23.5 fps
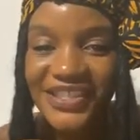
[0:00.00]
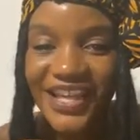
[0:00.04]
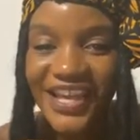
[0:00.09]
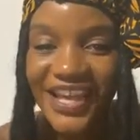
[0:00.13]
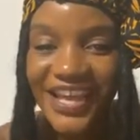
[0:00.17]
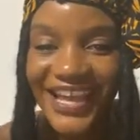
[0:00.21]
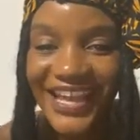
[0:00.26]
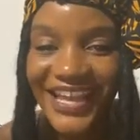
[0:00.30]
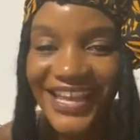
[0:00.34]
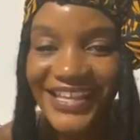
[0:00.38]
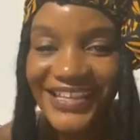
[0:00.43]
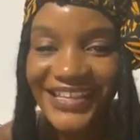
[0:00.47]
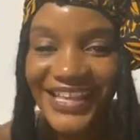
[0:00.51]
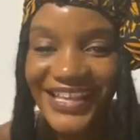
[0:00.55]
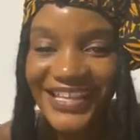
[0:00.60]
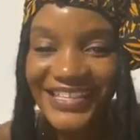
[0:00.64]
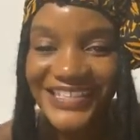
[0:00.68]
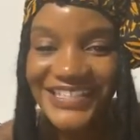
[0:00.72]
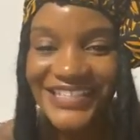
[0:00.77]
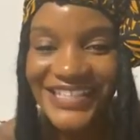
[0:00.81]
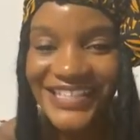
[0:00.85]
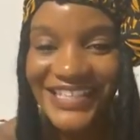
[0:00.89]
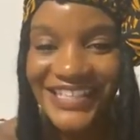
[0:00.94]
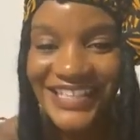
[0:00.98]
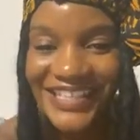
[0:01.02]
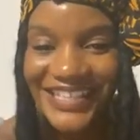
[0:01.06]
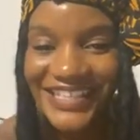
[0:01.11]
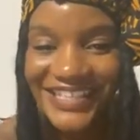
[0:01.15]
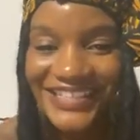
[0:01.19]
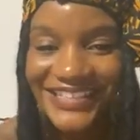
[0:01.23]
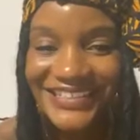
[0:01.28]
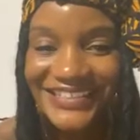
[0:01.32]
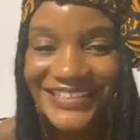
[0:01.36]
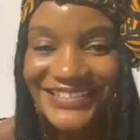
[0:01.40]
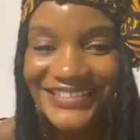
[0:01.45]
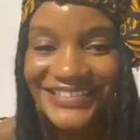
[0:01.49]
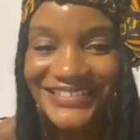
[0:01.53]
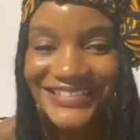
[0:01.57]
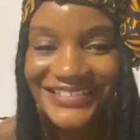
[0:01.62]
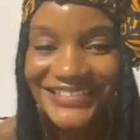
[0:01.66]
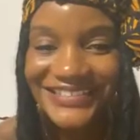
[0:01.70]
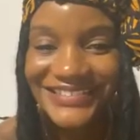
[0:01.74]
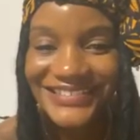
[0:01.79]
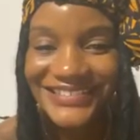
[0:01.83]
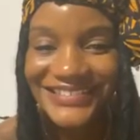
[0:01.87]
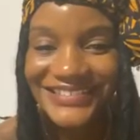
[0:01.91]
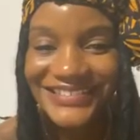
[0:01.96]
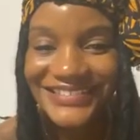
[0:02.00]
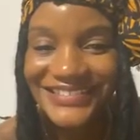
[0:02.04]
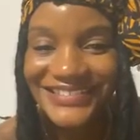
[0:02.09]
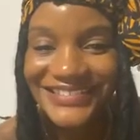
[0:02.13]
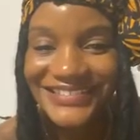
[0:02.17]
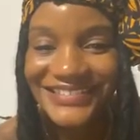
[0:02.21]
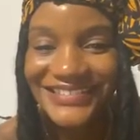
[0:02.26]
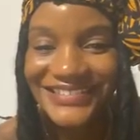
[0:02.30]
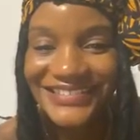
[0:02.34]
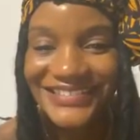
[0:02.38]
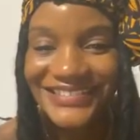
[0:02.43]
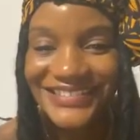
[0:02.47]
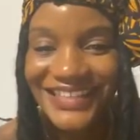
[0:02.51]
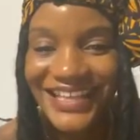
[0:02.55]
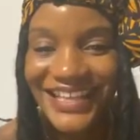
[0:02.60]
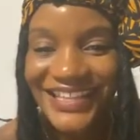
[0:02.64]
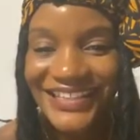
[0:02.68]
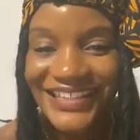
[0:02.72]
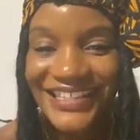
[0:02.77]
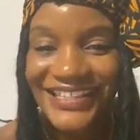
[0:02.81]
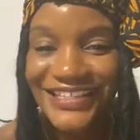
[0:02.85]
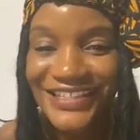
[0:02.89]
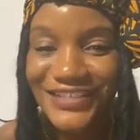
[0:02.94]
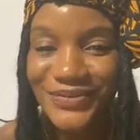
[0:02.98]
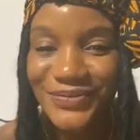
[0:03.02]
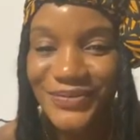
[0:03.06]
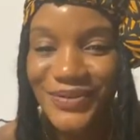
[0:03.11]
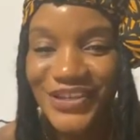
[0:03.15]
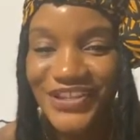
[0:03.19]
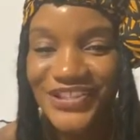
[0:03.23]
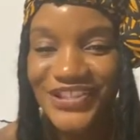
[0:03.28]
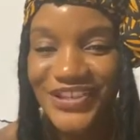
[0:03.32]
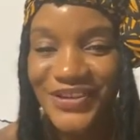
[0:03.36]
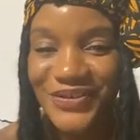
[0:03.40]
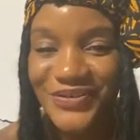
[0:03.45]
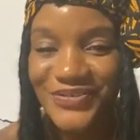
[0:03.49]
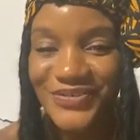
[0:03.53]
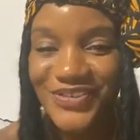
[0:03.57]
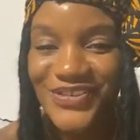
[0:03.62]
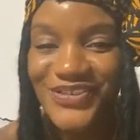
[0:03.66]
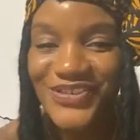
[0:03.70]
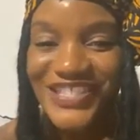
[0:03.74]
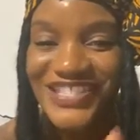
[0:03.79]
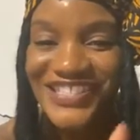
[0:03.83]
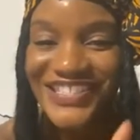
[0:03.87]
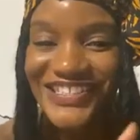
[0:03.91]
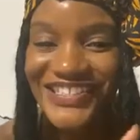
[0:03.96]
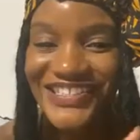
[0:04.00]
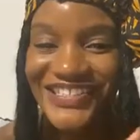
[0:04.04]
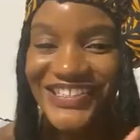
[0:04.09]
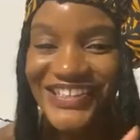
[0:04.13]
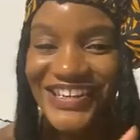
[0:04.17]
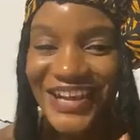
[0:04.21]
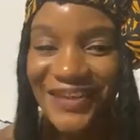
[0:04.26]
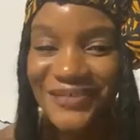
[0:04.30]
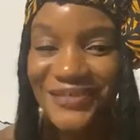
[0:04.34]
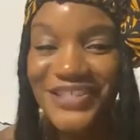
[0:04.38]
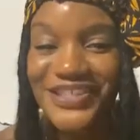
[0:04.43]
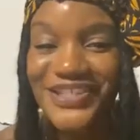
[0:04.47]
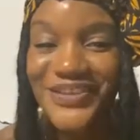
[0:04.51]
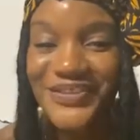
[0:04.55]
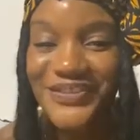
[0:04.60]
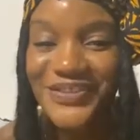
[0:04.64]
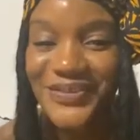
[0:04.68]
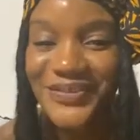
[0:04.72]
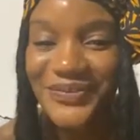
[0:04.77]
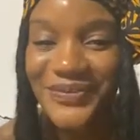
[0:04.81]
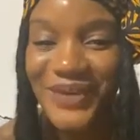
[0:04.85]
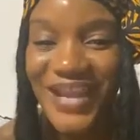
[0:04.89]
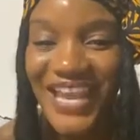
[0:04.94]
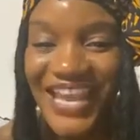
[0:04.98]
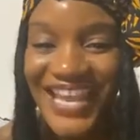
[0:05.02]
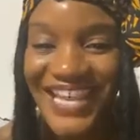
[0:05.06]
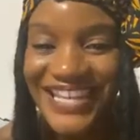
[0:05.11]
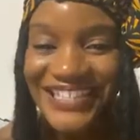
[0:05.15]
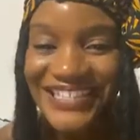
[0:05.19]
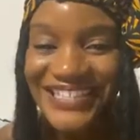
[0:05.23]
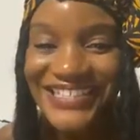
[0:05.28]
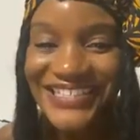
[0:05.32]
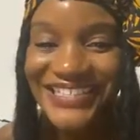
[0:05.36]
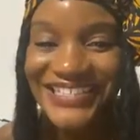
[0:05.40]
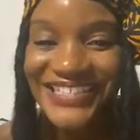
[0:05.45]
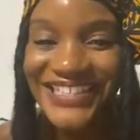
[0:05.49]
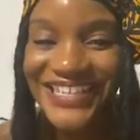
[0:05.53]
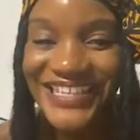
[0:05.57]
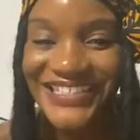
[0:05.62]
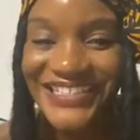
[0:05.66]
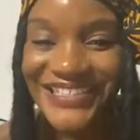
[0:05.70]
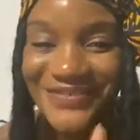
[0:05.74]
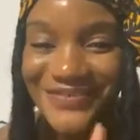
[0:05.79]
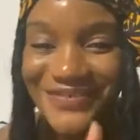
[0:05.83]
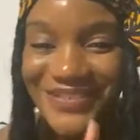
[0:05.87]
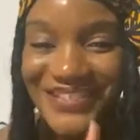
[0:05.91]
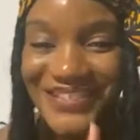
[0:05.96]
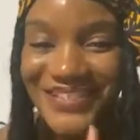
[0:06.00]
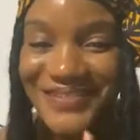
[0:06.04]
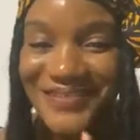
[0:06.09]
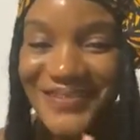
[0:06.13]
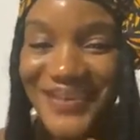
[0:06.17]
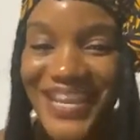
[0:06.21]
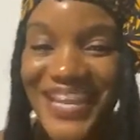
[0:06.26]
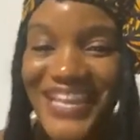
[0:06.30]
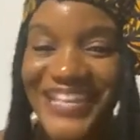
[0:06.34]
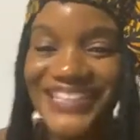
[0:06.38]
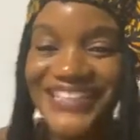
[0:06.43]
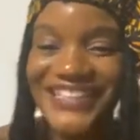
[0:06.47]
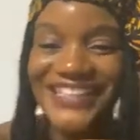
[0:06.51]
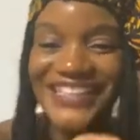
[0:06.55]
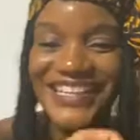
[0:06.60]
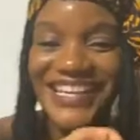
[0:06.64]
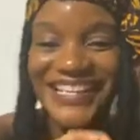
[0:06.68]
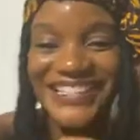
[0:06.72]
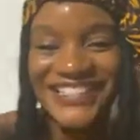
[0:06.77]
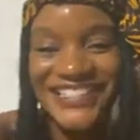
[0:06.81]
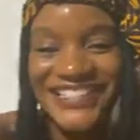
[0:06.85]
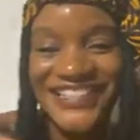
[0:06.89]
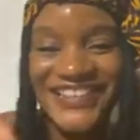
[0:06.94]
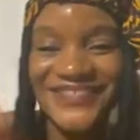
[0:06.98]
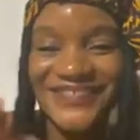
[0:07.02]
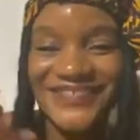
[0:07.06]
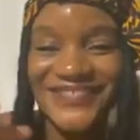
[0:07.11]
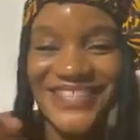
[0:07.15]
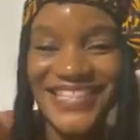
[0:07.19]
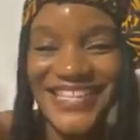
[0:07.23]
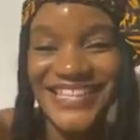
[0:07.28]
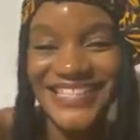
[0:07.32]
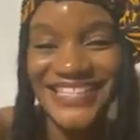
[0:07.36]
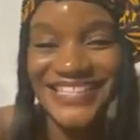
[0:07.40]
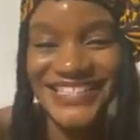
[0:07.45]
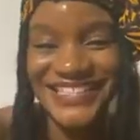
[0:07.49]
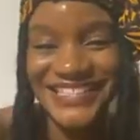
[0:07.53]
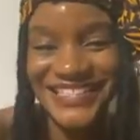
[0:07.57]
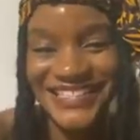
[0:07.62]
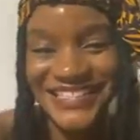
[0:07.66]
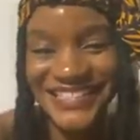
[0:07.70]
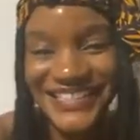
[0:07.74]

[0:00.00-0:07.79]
Hey, Leslie. I think you were the rooster. I mean, no, the rat. Leslie was the rat the last time. Yes.